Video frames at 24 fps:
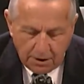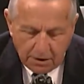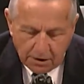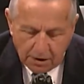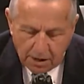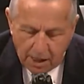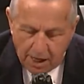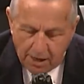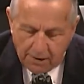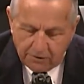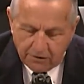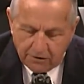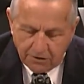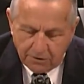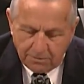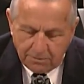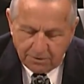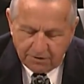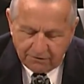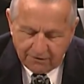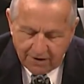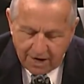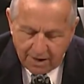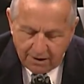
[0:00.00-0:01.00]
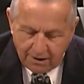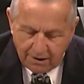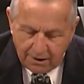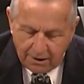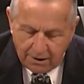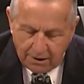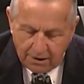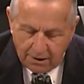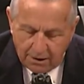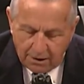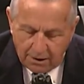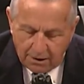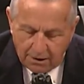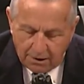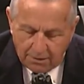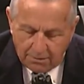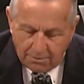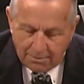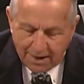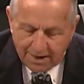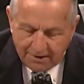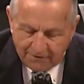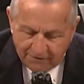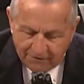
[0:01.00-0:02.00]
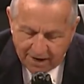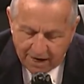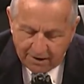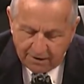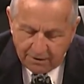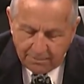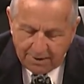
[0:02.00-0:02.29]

Congress must finally, may finally